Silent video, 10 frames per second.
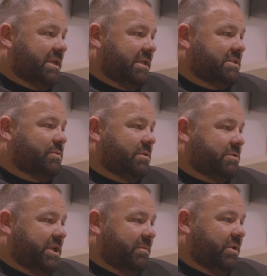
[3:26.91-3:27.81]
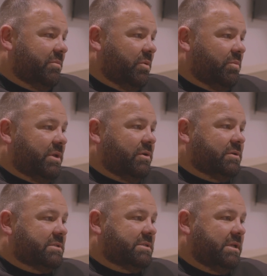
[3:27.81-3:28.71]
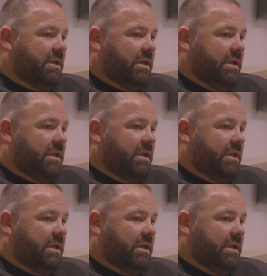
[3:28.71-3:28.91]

against the world champion, but because